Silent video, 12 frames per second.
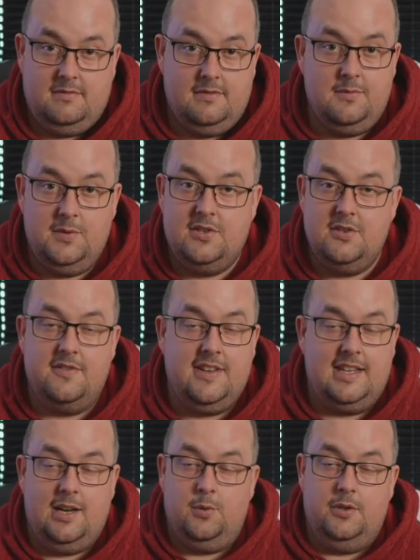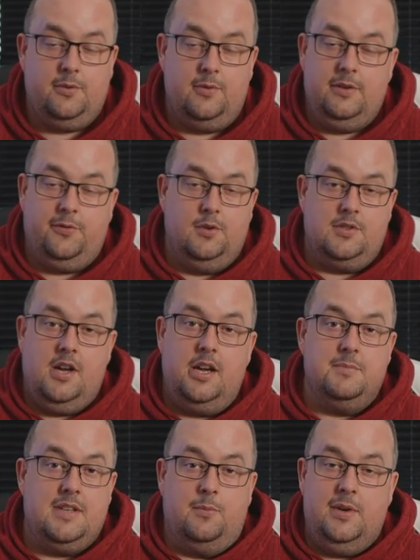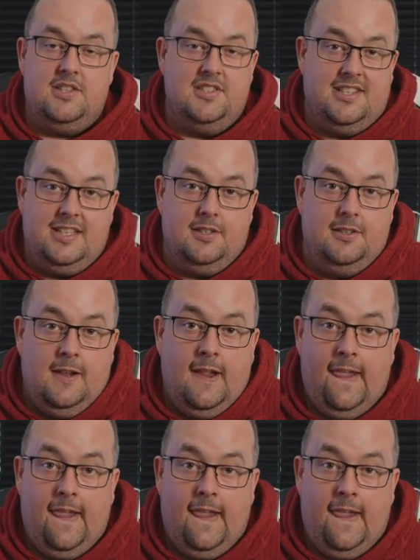We should have had that one 3 or 4 times and we just didn't.